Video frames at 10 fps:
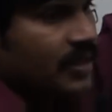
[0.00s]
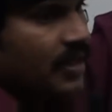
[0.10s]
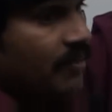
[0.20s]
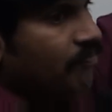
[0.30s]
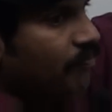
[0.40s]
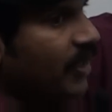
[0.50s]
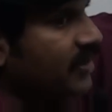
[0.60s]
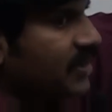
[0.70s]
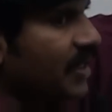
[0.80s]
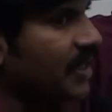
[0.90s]

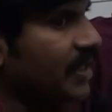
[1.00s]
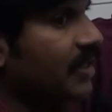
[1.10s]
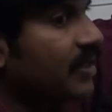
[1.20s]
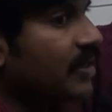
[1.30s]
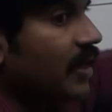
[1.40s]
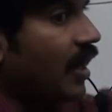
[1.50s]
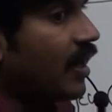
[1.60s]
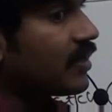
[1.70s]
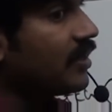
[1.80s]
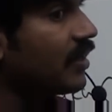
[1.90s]
compulsory
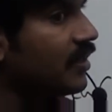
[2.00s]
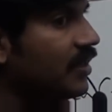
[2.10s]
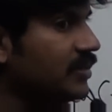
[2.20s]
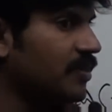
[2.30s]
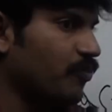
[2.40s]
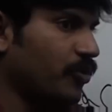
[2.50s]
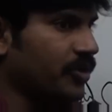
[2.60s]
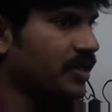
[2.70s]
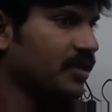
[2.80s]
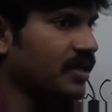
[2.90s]
order is
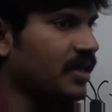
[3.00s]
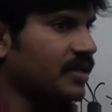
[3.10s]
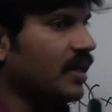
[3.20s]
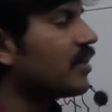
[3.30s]
important. Correct or